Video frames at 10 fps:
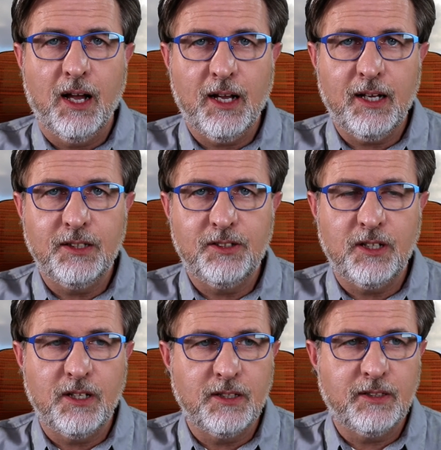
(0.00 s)
And
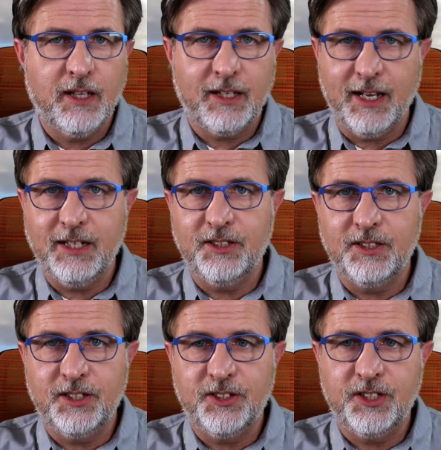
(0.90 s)
they get into
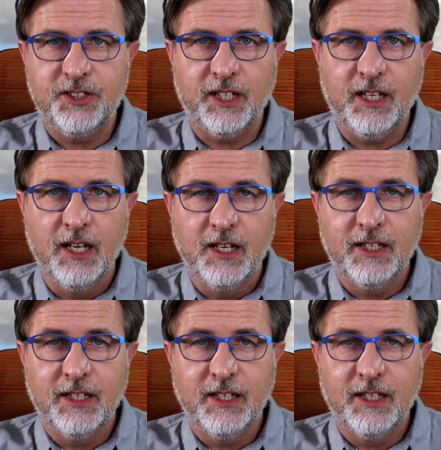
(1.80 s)
this city,